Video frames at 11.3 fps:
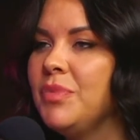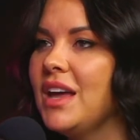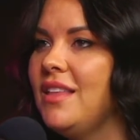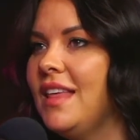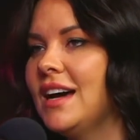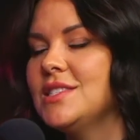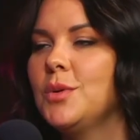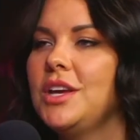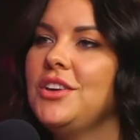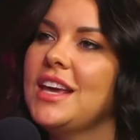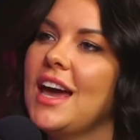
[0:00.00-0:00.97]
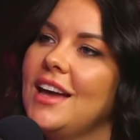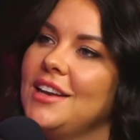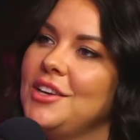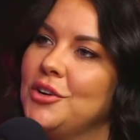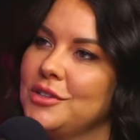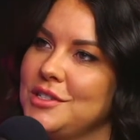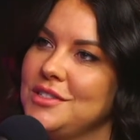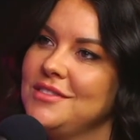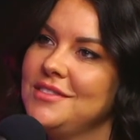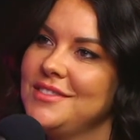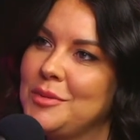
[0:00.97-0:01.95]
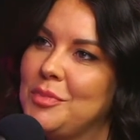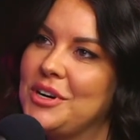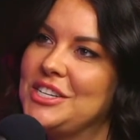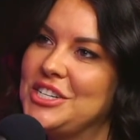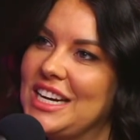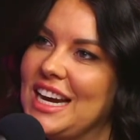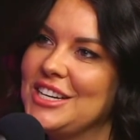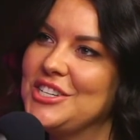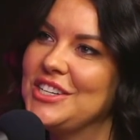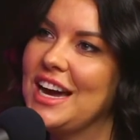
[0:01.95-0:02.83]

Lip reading: and that's where you get your depreciation out